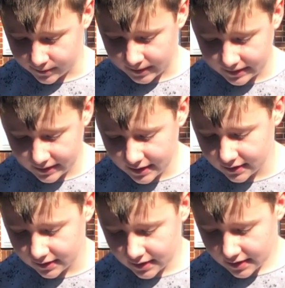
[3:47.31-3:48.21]
and
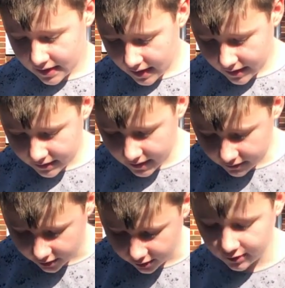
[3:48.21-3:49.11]
the
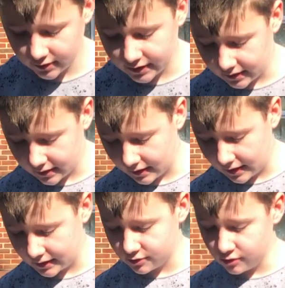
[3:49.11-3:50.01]
nail hardly
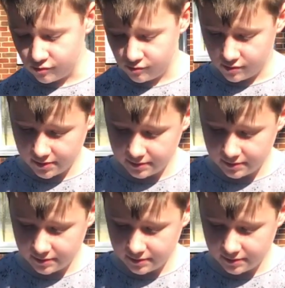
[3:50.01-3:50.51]
at all.